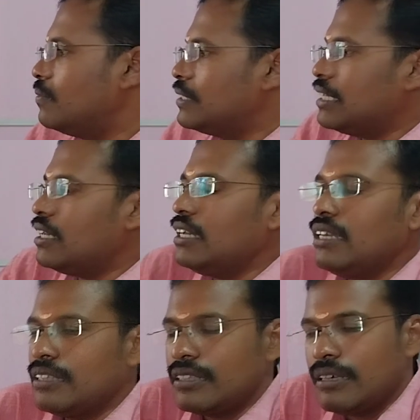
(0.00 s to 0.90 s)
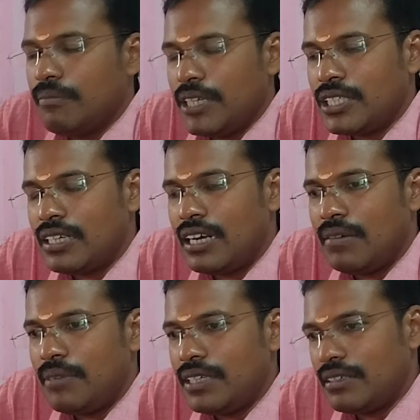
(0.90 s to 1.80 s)
Generally the machine
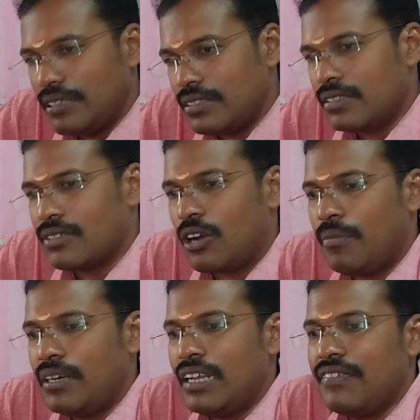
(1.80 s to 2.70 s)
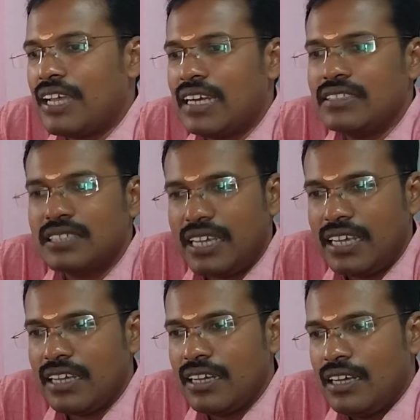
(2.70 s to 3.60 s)
element is commonly we can say
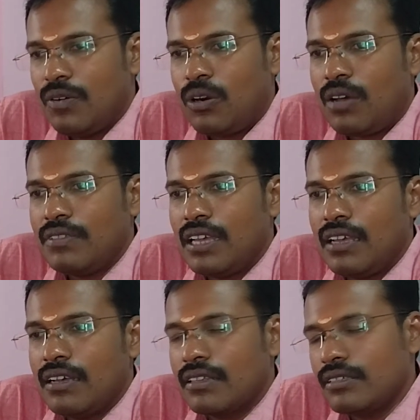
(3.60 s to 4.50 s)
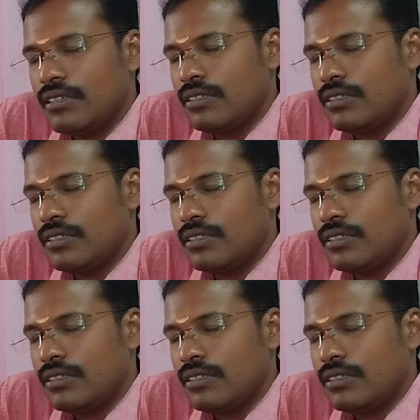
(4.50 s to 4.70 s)
one of the